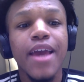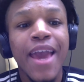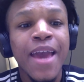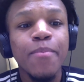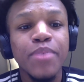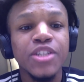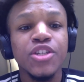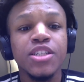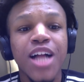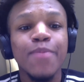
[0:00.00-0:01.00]

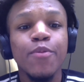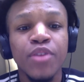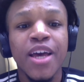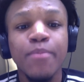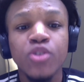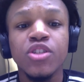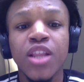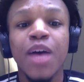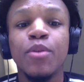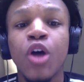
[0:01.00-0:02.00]
ambitious climate plan, most in
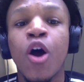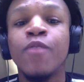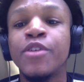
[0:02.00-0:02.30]
line with our